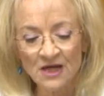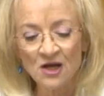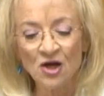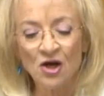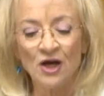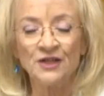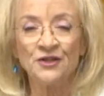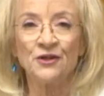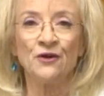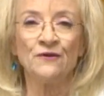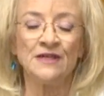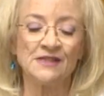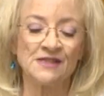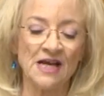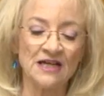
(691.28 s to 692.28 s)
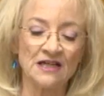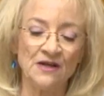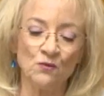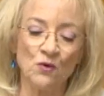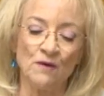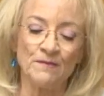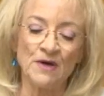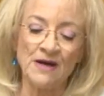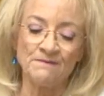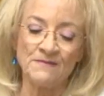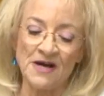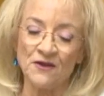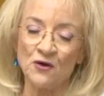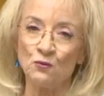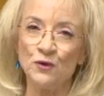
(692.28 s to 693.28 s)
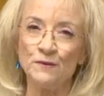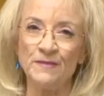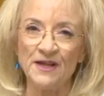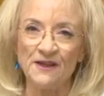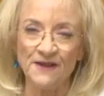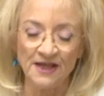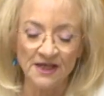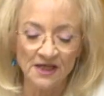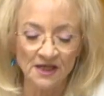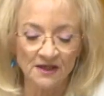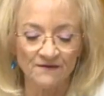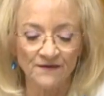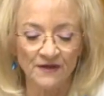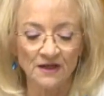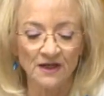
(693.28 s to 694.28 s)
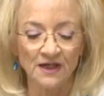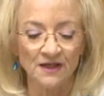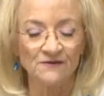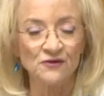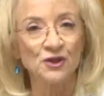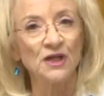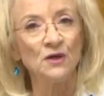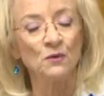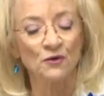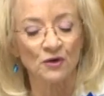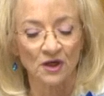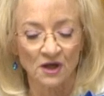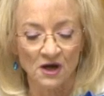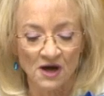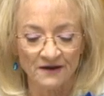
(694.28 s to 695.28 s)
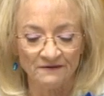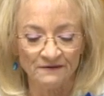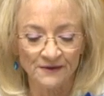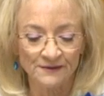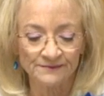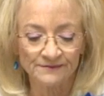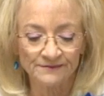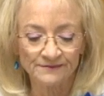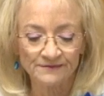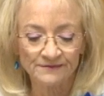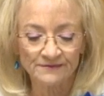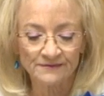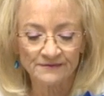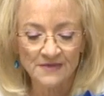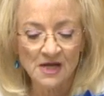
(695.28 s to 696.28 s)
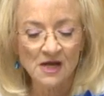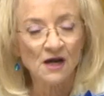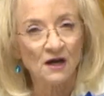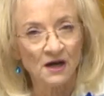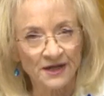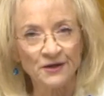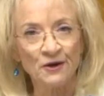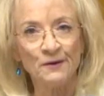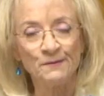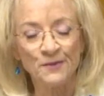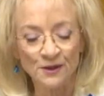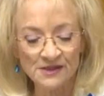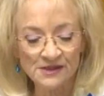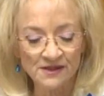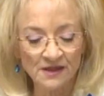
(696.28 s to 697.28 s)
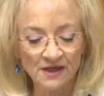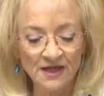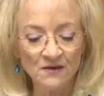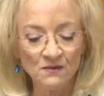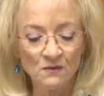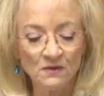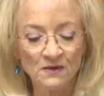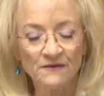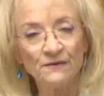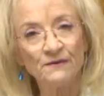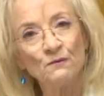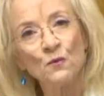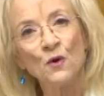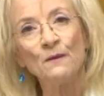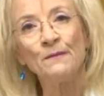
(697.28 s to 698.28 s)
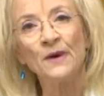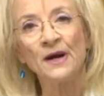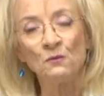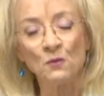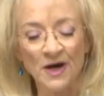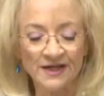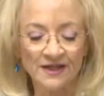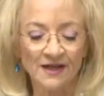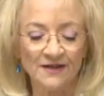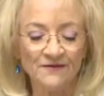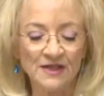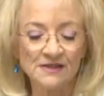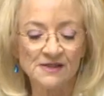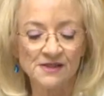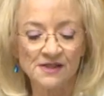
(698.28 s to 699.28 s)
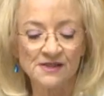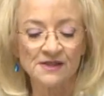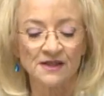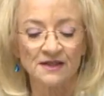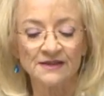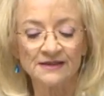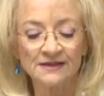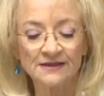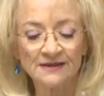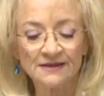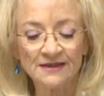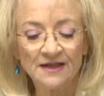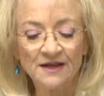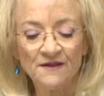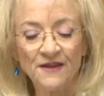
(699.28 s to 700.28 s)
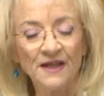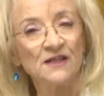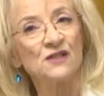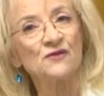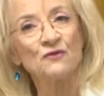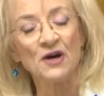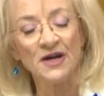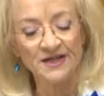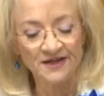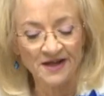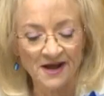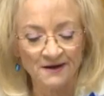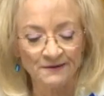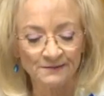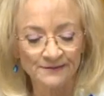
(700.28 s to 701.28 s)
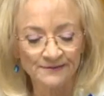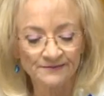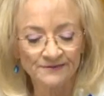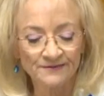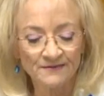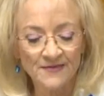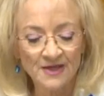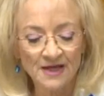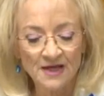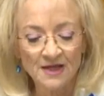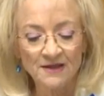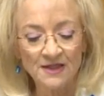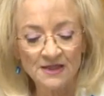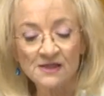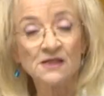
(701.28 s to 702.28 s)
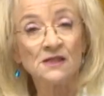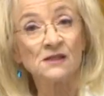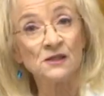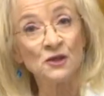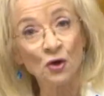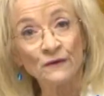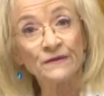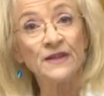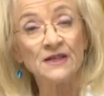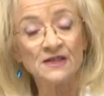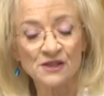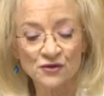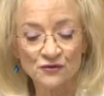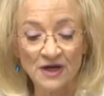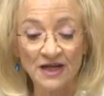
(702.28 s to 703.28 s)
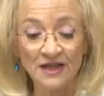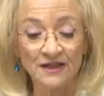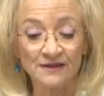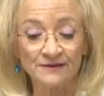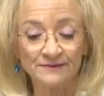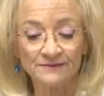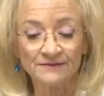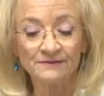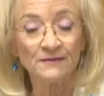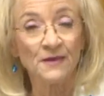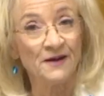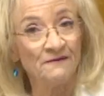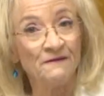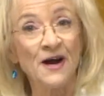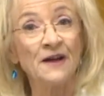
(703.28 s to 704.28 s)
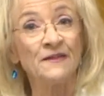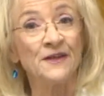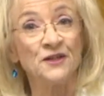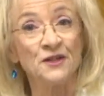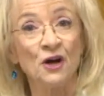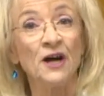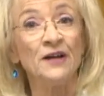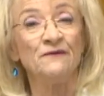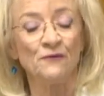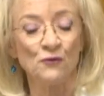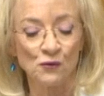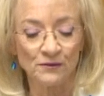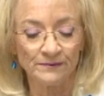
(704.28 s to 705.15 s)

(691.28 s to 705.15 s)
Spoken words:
I know exactly what my mother would be thinking and feeling if she were alive. I know personally what my one living sister thinks right now. This is not the Australia my father died for.